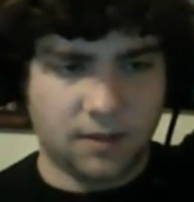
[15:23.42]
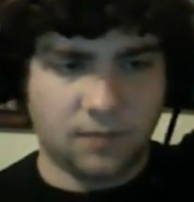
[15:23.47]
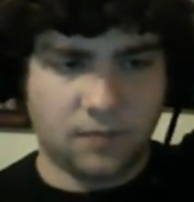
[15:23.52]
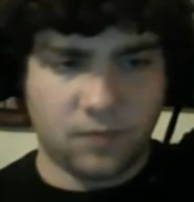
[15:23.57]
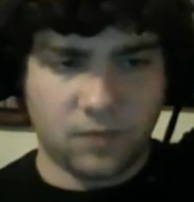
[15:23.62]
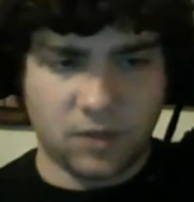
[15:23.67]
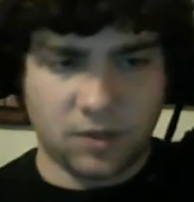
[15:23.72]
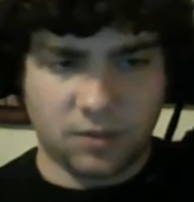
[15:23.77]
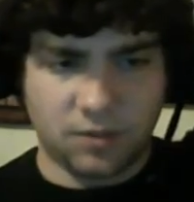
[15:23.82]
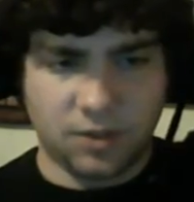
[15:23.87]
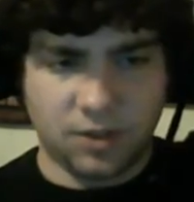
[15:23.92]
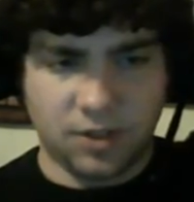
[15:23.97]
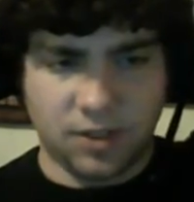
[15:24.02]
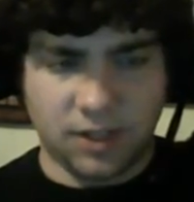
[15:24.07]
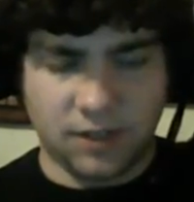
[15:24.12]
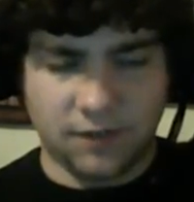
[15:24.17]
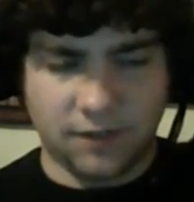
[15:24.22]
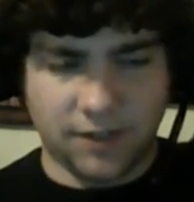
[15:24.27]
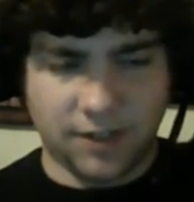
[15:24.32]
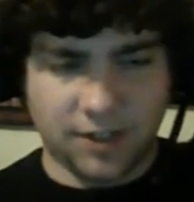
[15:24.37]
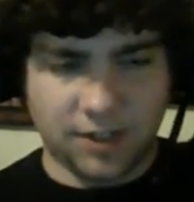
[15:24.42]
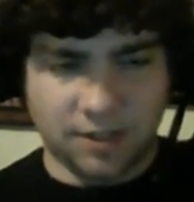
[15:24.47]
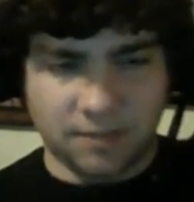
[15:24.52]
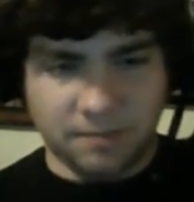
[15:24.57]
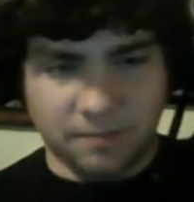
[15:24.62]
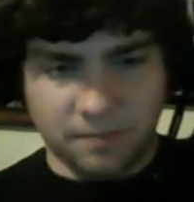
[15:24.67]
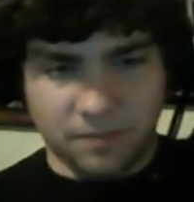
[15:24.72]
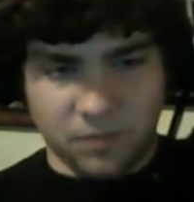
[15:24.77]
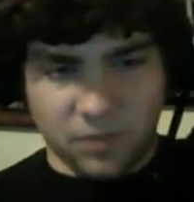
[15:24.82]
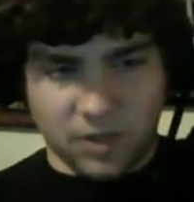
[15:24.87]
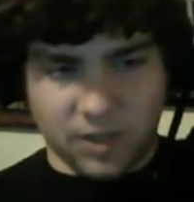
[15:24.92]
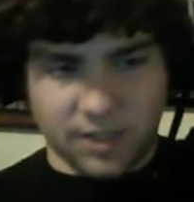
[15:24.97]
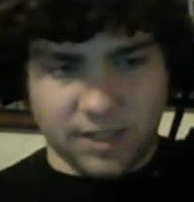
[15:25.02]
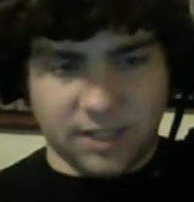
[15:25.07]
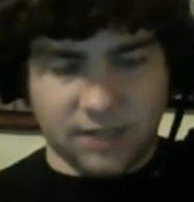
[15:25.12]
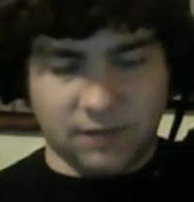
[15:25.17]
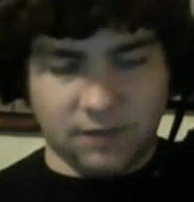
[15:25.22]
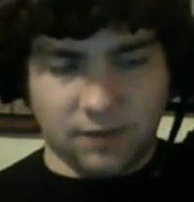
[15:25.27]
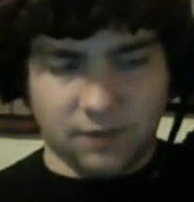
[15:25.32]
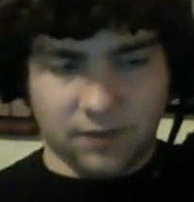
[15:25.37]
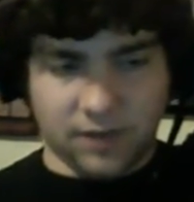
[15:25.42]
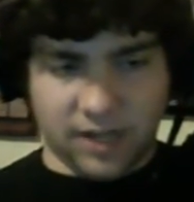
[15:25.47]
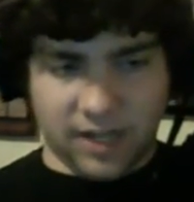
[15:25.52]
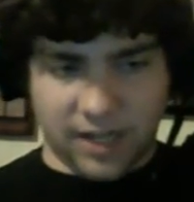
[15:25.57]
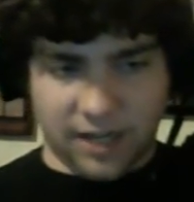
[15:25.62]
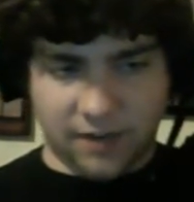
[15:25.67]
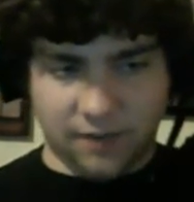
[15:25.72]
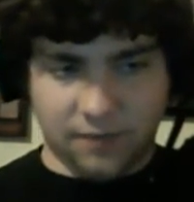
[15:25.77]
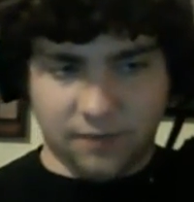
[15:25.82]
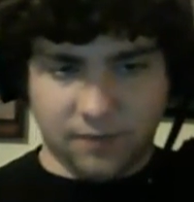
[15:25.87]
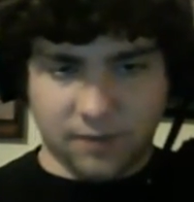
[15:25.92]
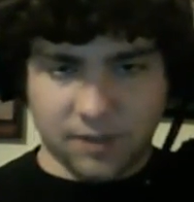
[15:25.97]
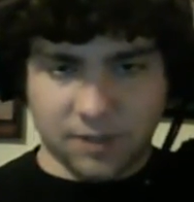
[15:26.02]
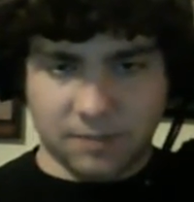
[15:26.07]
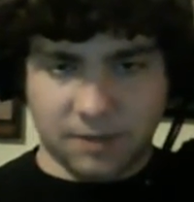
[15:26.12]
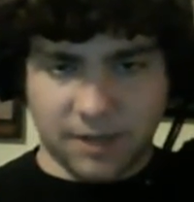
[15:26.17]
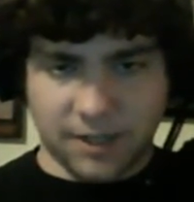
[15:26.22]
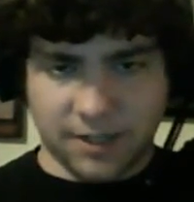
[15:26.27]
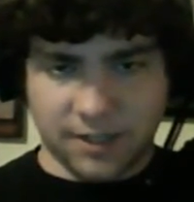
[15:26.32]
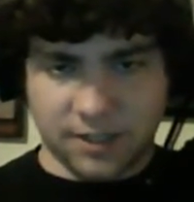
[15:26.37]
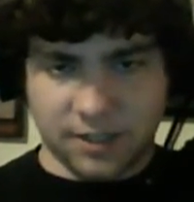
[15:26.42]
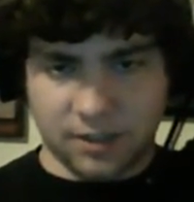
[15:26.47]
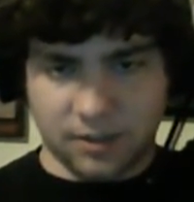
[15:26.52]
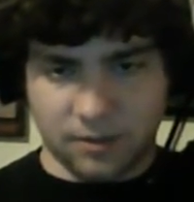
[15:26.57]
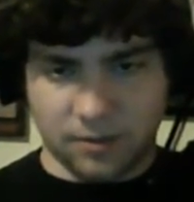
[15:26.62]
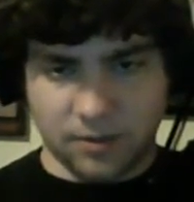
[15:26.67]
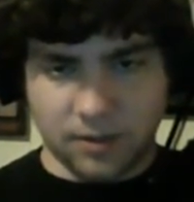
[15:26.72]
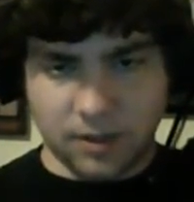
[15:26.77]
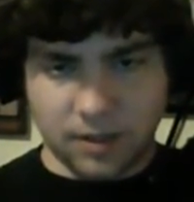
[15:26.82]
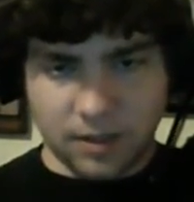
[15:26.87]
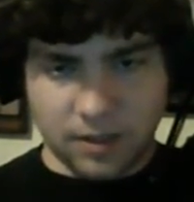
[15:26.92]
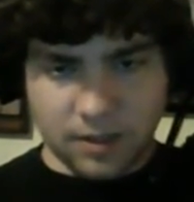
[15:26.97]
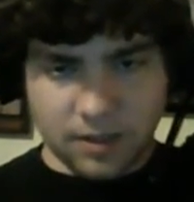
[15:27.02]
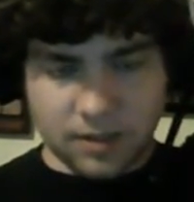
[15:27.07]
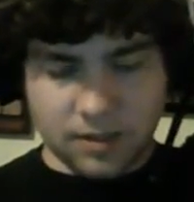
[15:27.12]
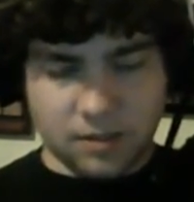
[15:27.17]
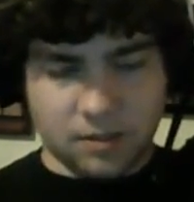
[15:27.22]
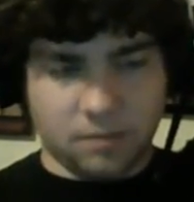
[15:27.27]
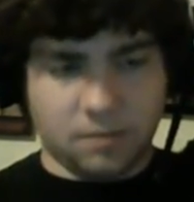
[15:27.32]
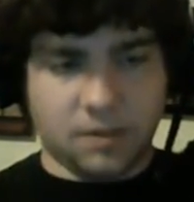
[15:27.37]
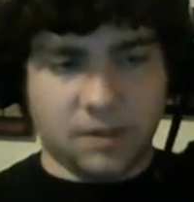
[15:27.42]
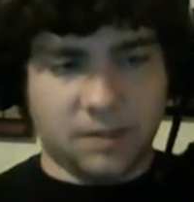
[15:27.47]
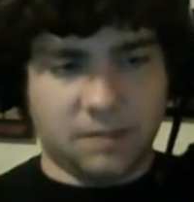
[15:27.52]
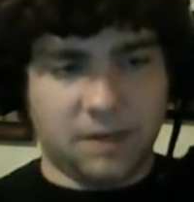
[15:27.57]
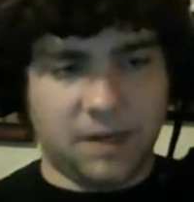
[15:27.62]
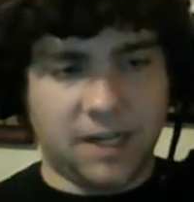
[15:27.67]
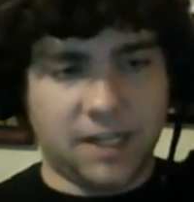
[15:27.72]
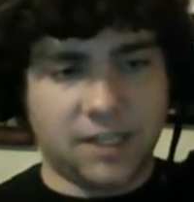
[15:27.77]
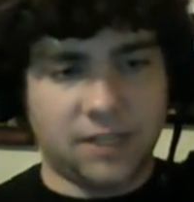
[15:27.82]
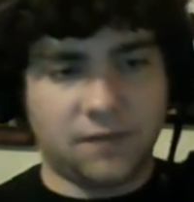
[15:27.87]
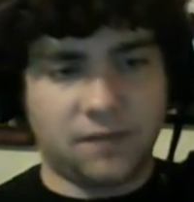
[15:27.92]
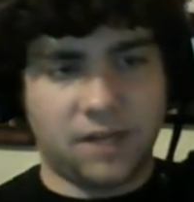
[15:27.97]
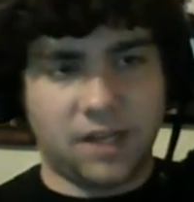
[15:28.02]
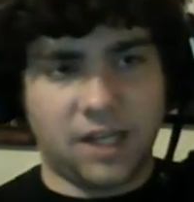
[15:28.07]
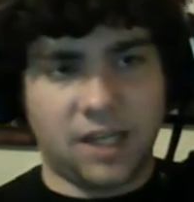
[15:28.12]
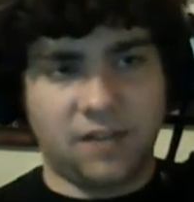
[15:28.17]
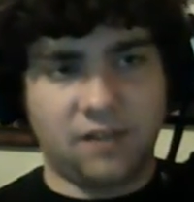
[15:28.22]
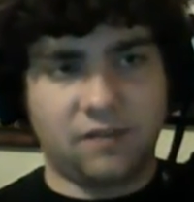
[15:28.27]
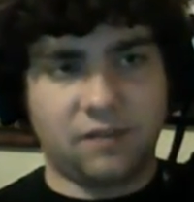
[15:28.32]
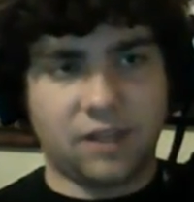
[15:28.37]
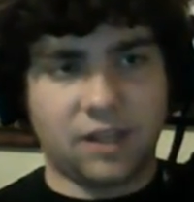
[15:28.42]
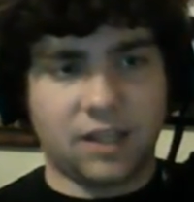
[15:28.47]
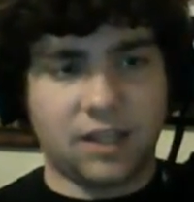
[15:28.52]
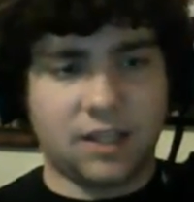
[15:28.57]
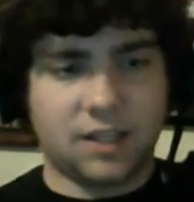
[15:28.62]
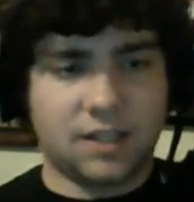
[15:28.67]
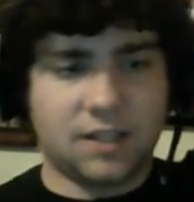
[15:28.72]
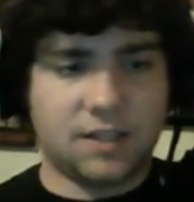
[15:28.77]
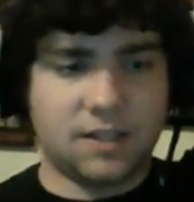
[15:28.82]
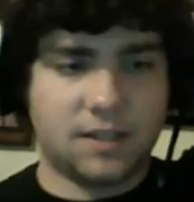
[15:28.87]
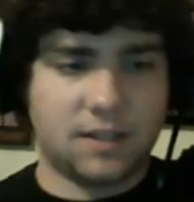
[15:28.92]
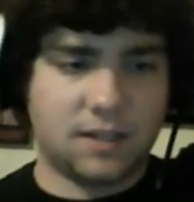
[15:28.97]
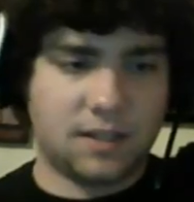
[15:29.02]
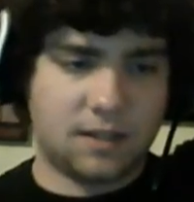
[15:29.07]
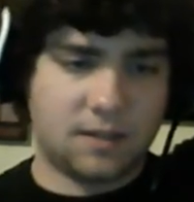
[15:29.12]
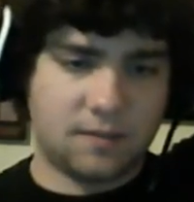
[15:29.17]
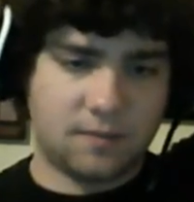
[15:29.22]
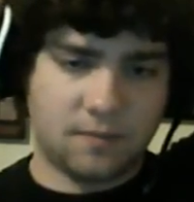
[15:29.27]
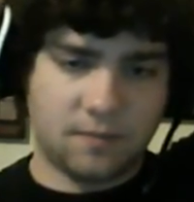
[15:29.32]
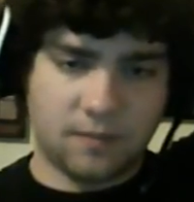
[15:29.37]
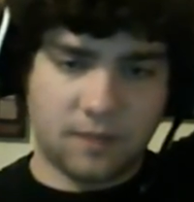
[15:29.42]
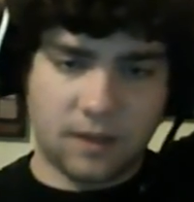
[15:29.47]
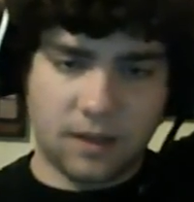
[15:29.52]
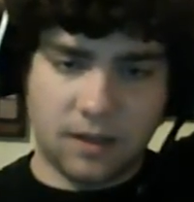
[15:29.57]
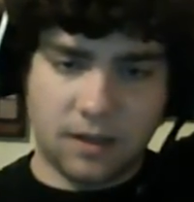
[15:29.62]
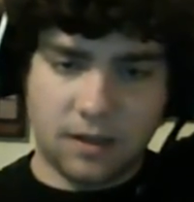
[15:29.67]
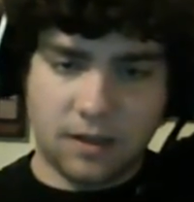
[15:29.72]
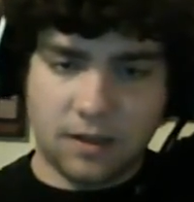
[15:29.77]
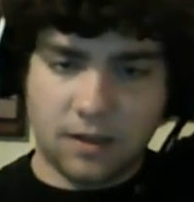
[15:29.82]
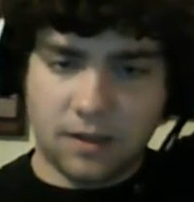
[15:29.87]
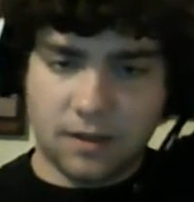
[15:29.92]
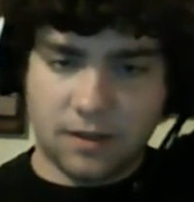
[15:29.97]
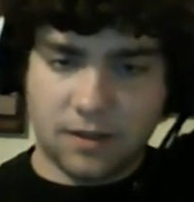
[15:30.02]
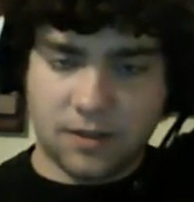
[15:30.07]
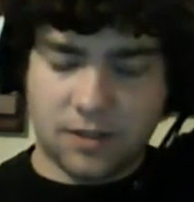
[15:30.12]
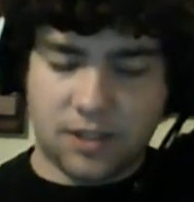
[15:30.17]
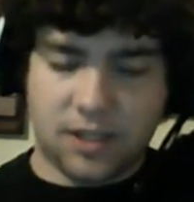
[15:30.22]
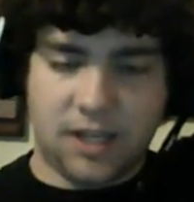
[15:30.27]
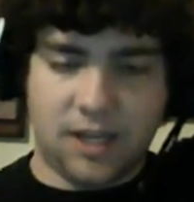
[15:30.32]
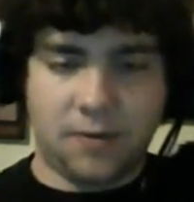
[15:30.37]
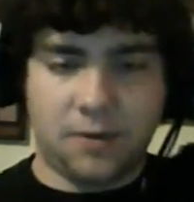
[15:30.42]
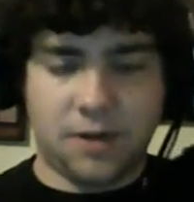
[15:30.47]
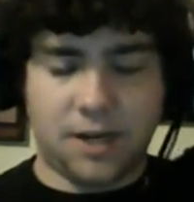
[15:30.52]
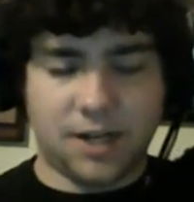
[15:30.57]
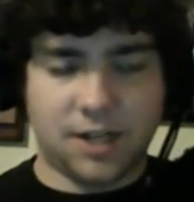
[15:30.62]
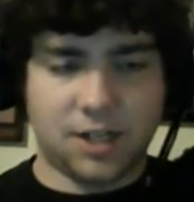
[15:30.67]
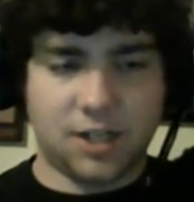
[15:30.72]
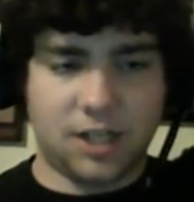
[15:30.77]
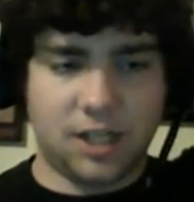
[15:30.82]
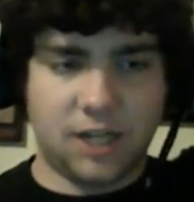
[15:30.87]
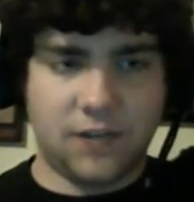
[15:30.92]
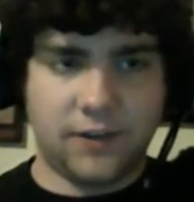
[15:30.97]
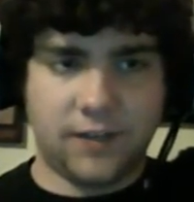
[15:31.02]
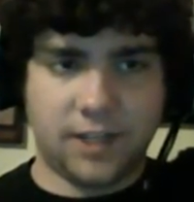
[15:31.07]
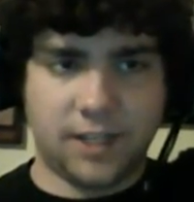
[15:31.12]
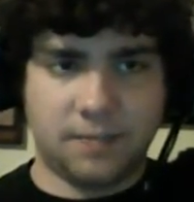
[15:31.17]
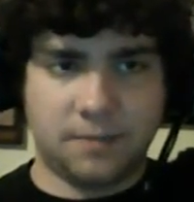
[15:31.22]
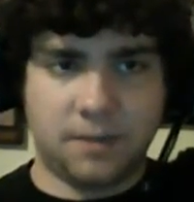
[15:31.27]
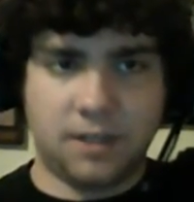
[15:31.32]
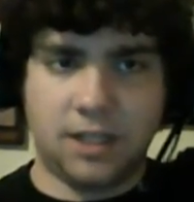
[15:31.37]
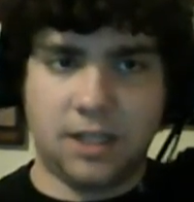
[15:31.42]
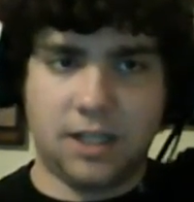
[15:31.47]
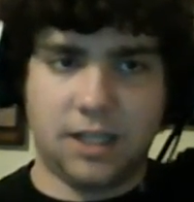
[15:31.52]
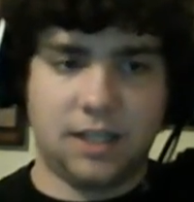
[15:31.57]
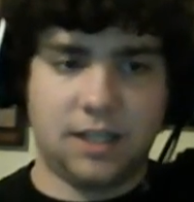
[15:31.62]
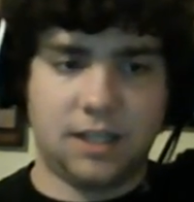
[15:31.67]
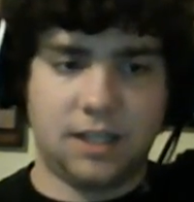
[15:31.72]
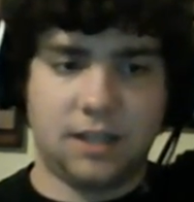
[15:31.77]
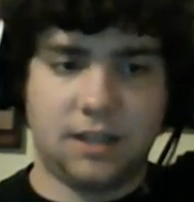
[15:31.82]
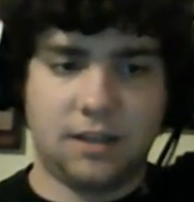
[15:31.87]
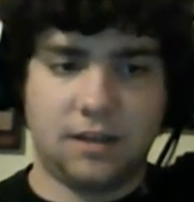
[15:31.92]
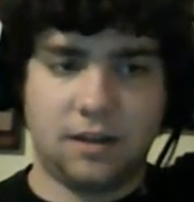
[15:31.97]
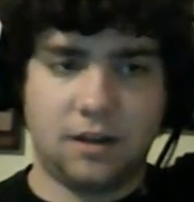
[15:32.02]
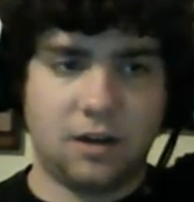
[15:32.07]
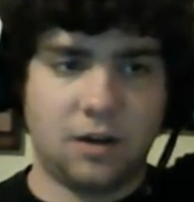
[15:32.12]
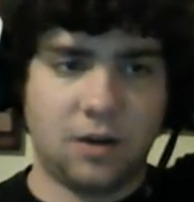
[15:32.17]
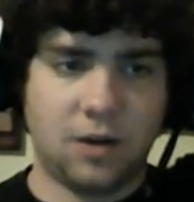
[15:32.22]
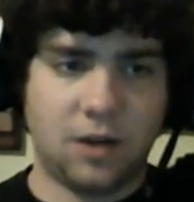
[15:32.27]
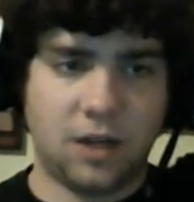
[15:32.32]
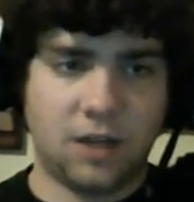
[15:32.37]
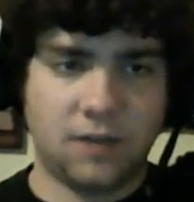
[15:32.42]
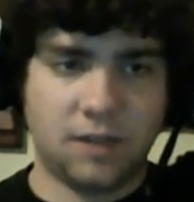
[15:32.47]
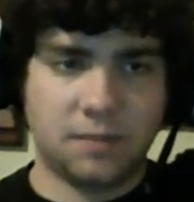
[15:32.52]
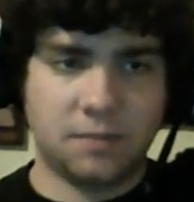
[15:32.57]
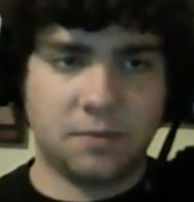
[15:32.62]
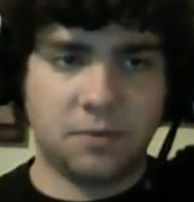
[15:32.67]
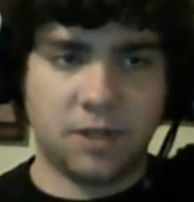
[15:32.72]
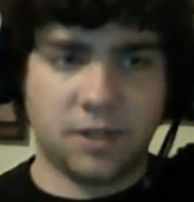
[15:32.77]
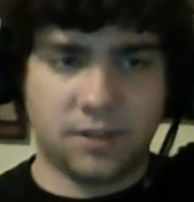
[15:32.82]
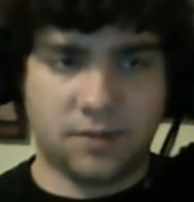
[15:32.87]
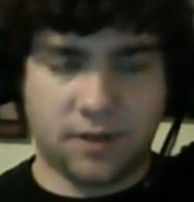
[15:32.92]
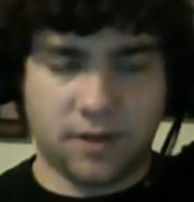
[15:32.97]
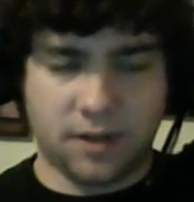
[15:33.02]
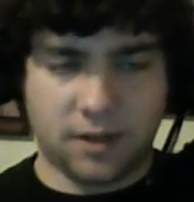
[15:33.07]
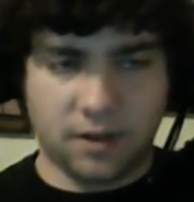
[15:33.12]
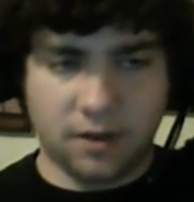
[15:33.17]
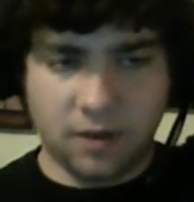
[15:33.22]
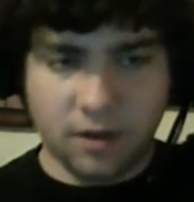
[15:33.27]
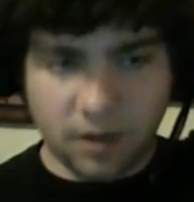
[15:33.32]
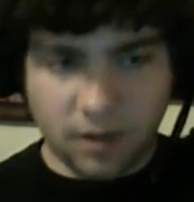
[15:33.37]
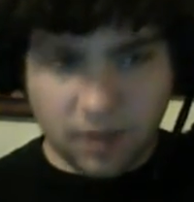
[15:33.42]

So reducing inflation costs 75 to minus 2. So, but minus 5 is... So that would actually give us money, I think. Or give us points, rather.